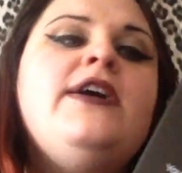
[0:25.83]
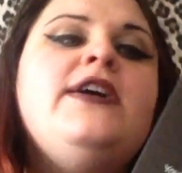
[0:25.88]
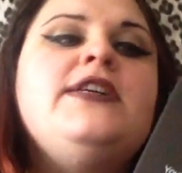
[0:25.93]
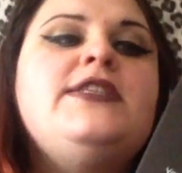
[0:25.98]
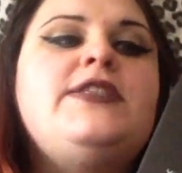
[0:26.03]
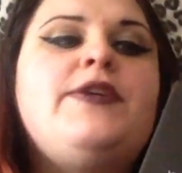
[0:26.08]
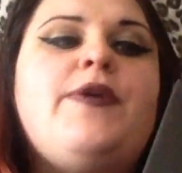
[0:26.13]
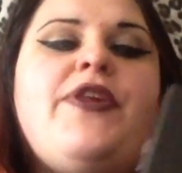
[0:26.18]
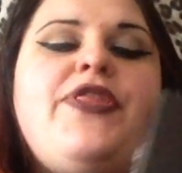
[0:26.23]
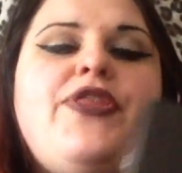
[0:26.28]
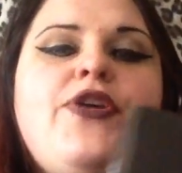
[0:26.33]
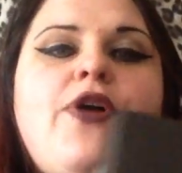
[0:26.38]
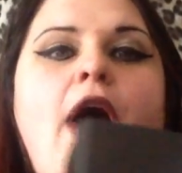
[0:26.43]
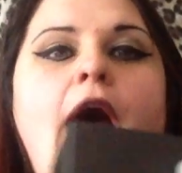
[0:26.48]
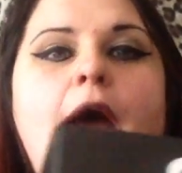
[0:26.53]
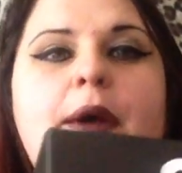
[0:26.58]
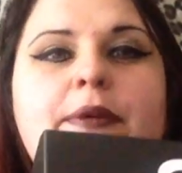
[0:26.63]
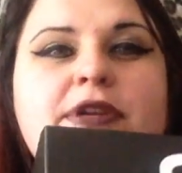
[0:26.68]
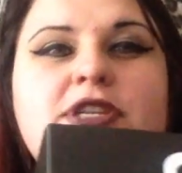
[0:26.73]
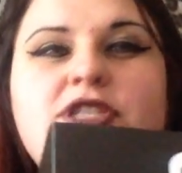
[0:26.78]
So I thought
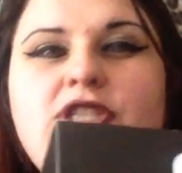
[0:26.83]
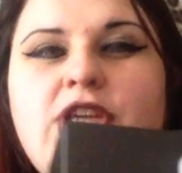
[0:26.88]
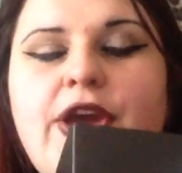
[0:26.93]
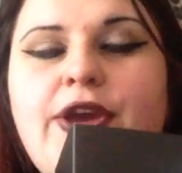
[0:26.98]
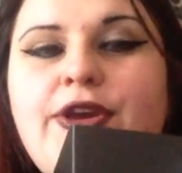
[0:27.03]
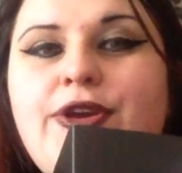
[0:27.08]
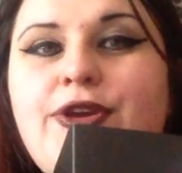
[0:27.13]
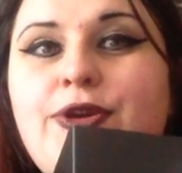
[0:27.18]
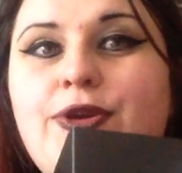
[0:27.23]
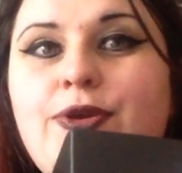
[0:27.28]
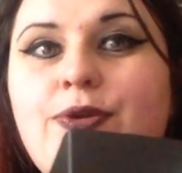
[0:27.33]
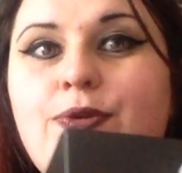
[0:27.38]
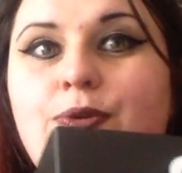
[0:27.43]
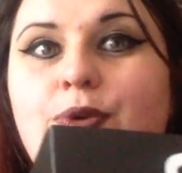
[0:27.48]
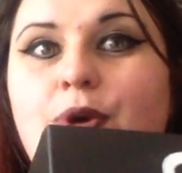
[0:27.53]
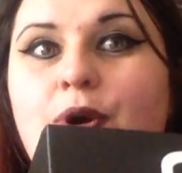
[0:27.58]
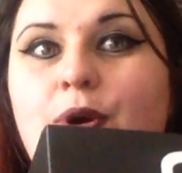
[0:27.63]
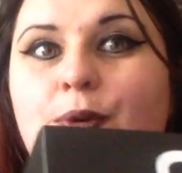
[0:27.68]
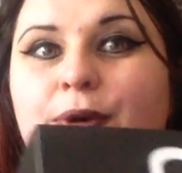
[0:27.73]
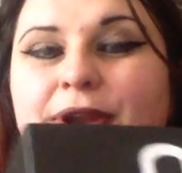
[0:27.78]
I would show you
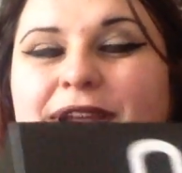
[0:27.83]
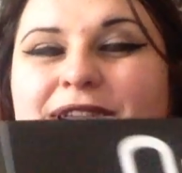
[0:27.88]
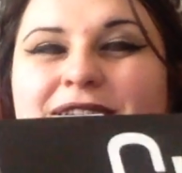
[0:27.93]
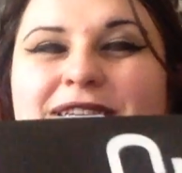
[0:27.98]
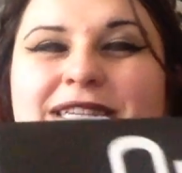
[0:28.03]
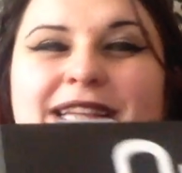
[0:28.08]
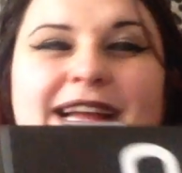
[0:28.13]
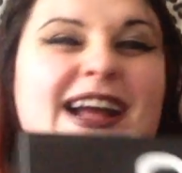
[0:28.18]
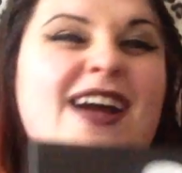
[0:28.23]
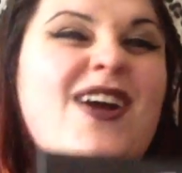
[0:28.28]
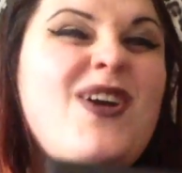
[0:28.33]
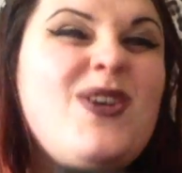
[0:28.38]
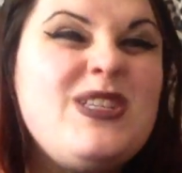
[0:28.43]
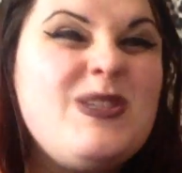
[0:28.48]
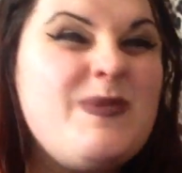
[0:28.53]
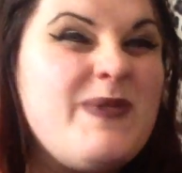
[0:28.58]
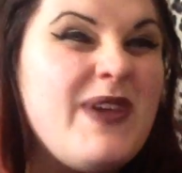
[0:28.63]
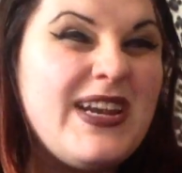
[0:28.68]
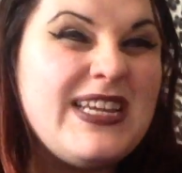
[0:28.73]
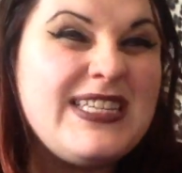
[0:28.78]
what it looks like.
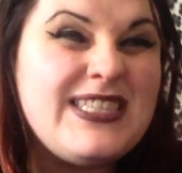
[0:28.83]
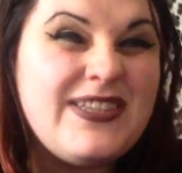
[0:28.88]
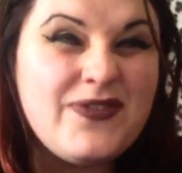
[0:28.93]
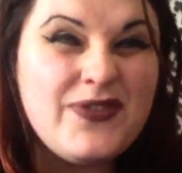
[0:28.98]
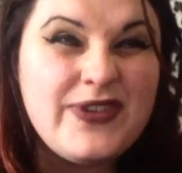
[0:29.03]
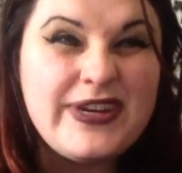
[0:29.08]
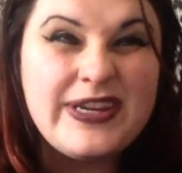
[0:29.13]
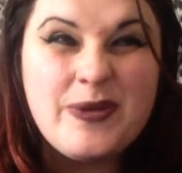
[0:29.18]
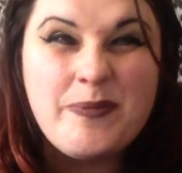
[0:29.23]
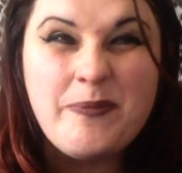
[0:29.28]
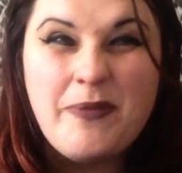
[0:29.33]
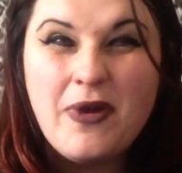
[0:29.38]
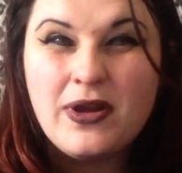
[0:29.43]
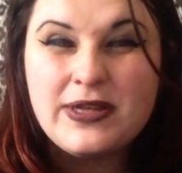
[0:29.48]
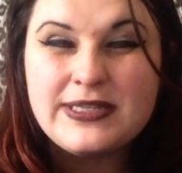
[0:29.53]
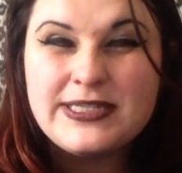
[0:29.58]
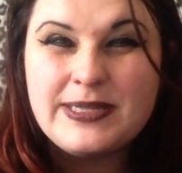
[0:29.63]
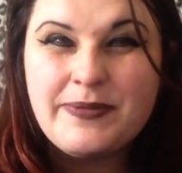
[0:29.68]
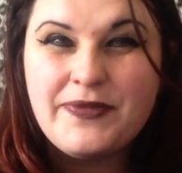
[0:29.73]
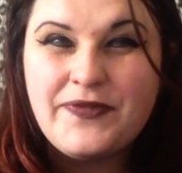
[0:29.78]
To be honest, I've already
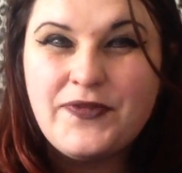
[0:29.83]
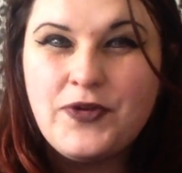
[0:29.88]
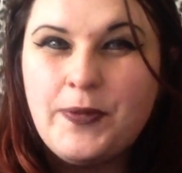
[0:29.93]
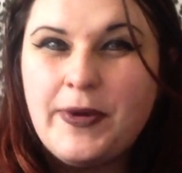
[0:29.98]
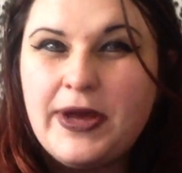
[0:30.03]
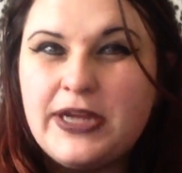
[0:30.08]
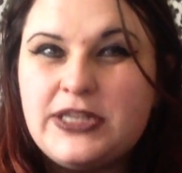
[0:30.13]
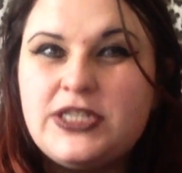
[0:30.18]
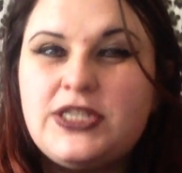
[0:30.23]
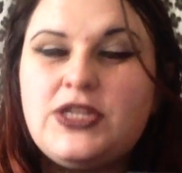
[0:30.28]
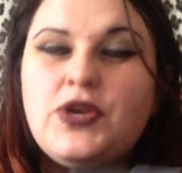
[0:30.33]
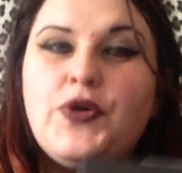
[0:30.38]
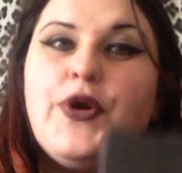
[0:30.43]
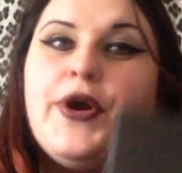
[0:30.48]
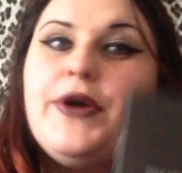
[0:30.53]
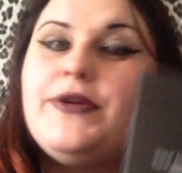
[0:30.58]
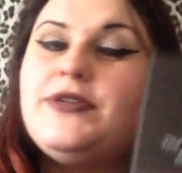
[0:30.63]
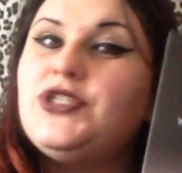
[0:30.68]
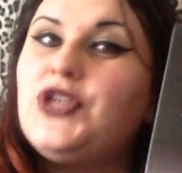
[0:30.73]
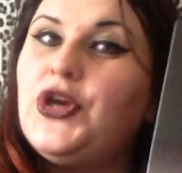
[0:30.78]
unboxed it before, but I just thought
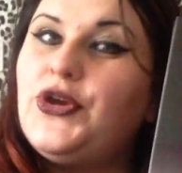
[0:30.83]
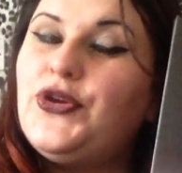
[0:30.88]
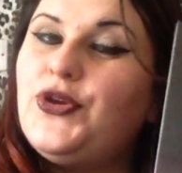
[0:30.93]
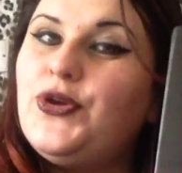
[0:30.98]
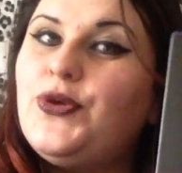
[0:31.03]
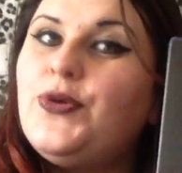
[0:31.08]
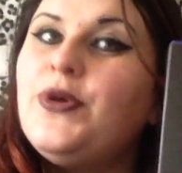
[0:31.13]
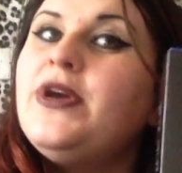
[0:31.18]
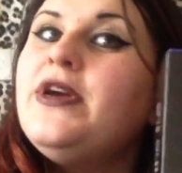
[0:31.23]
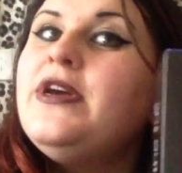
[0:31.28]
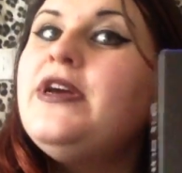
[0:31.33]
I would show you